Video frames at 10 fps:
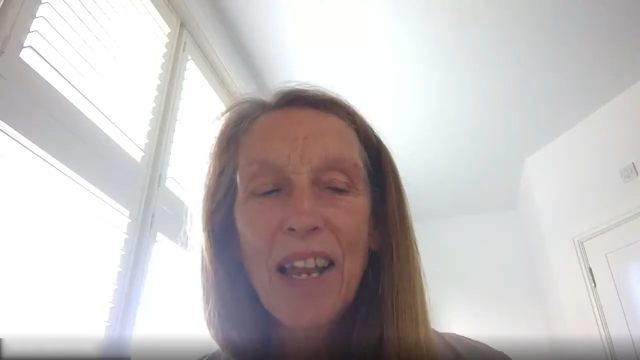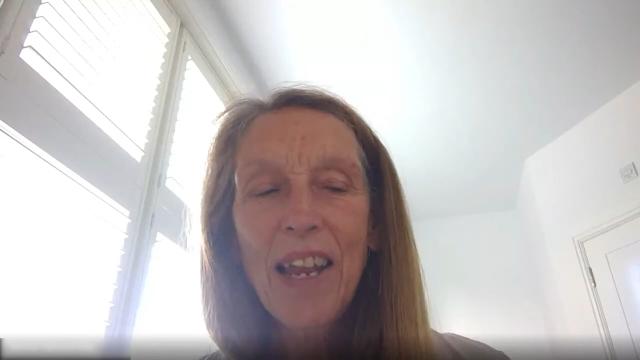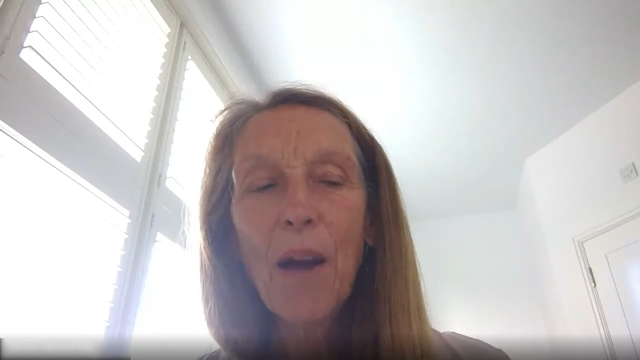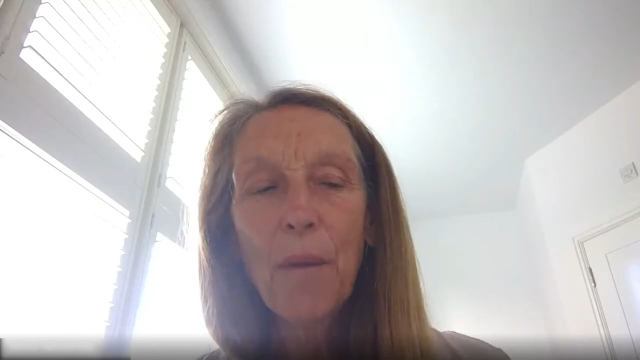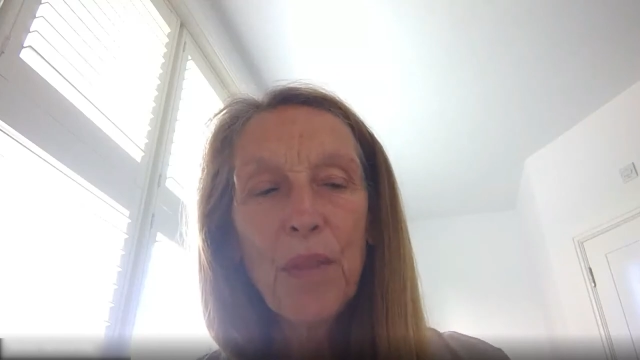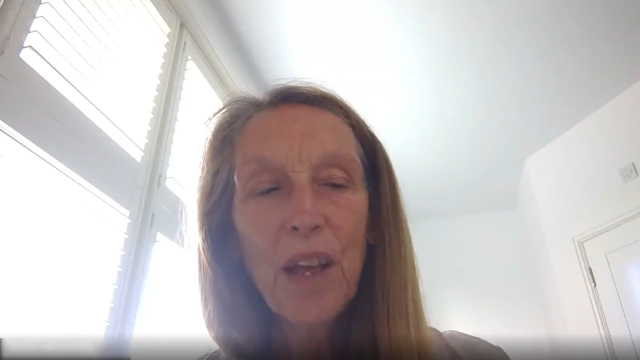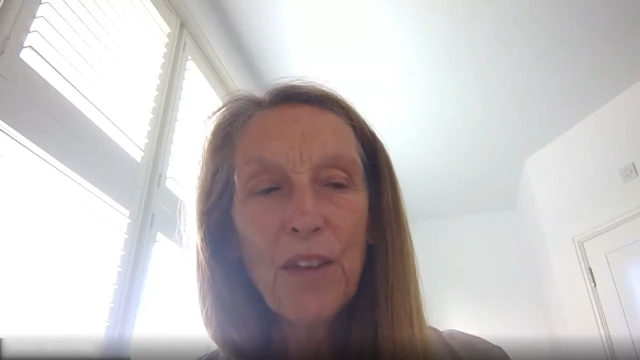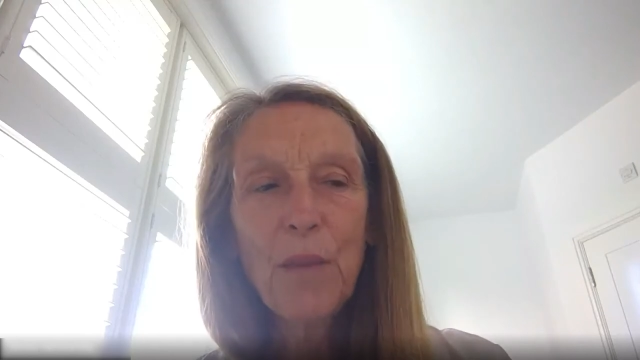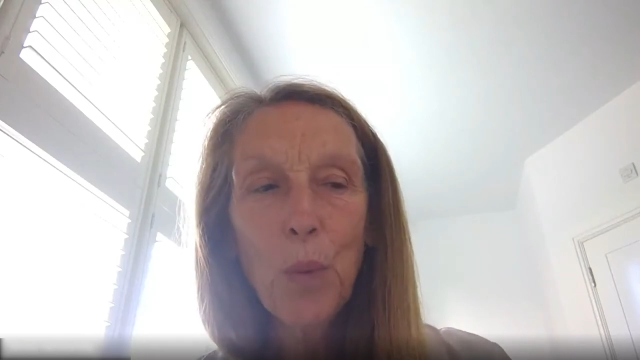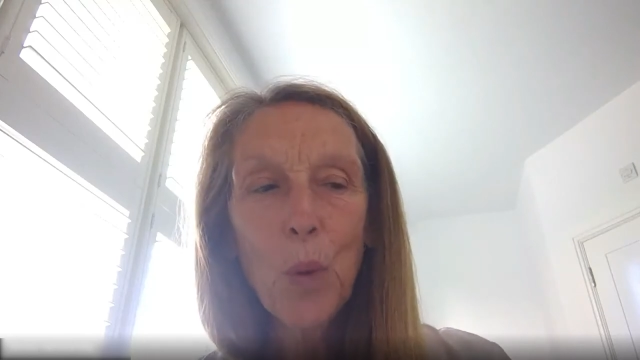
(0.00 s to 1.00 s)
Yeah, so that's
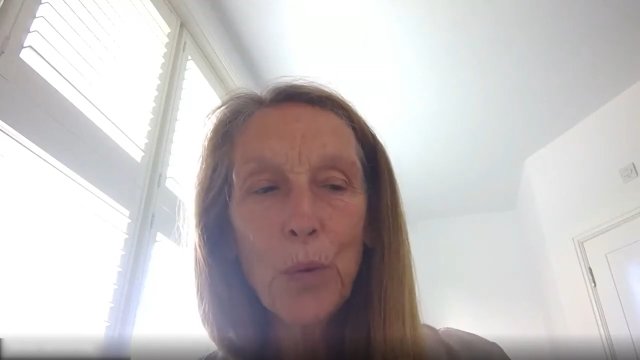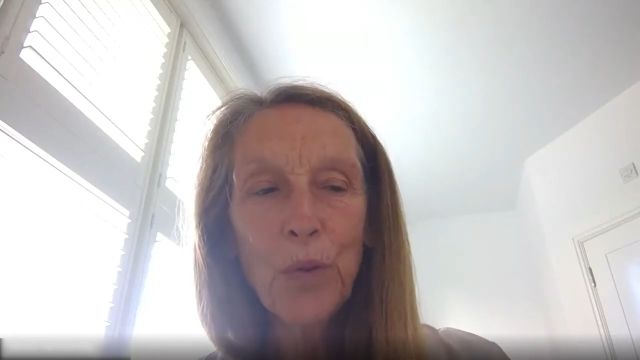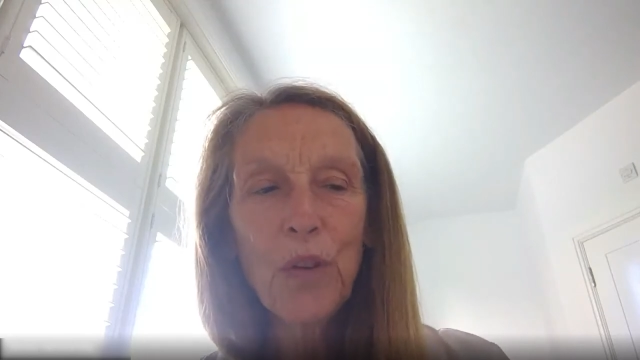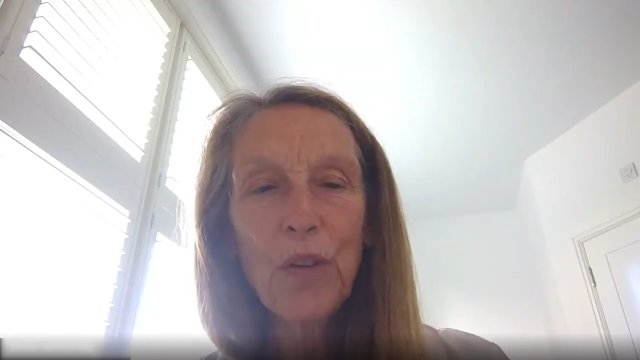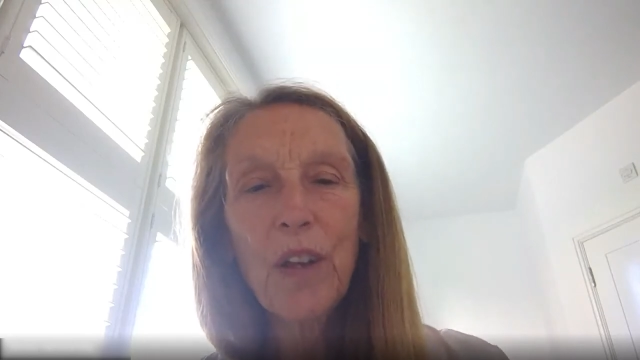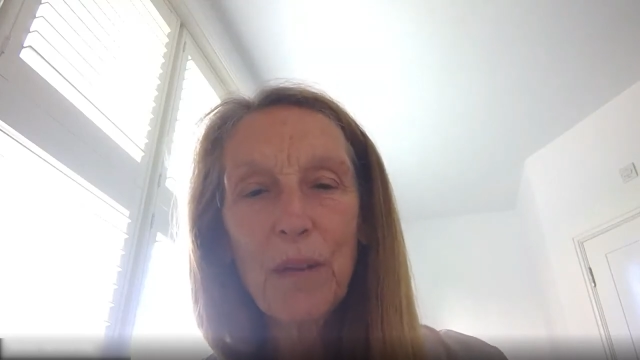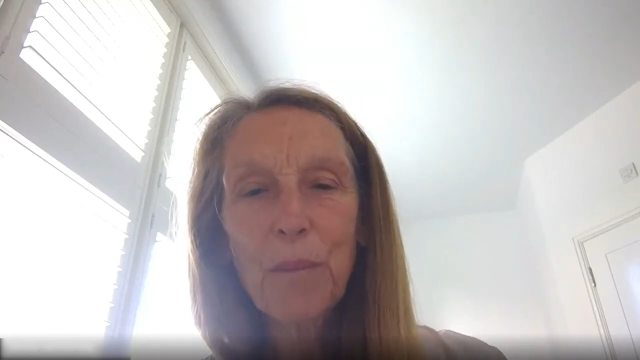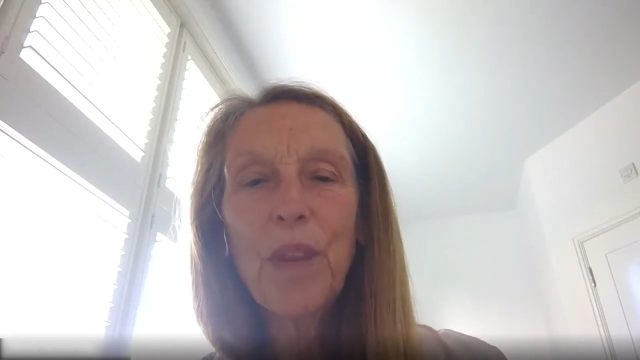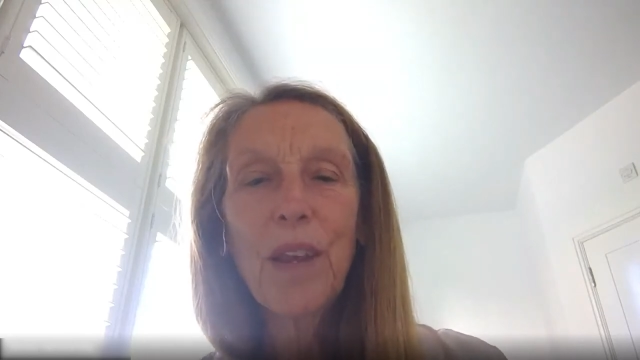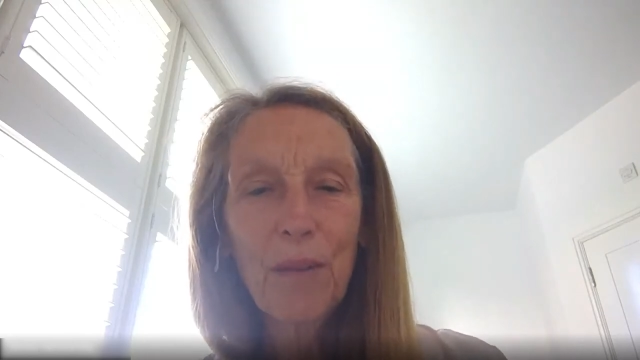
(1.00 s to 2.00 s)
important, isn't it?
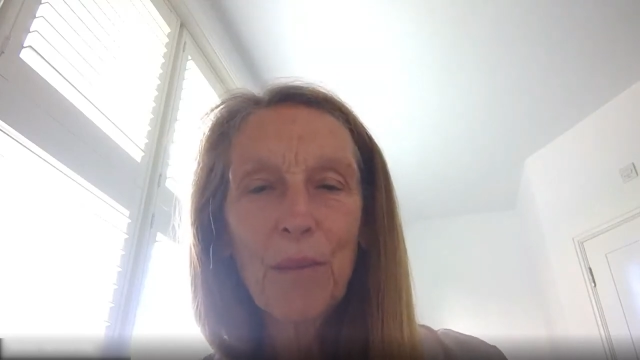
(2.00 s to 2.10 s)
Yeah.